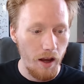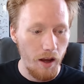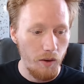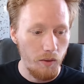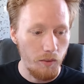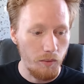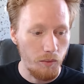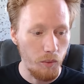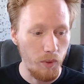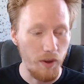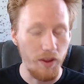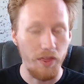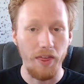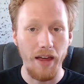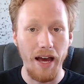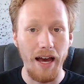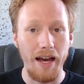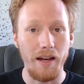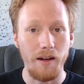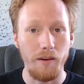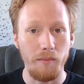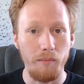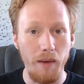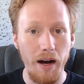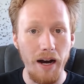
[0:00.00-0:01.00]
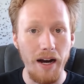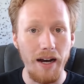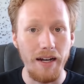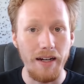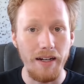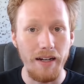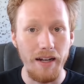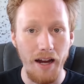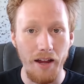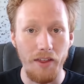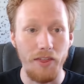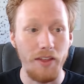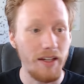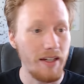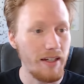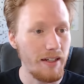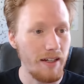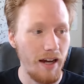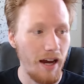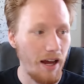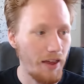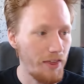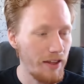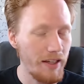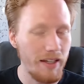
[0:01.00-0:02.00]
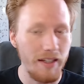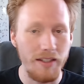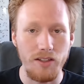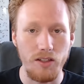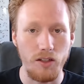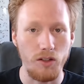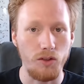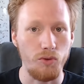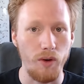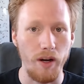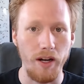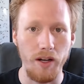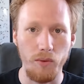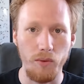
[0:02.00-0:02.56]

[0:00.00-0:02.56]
with that in mind, I think it's a great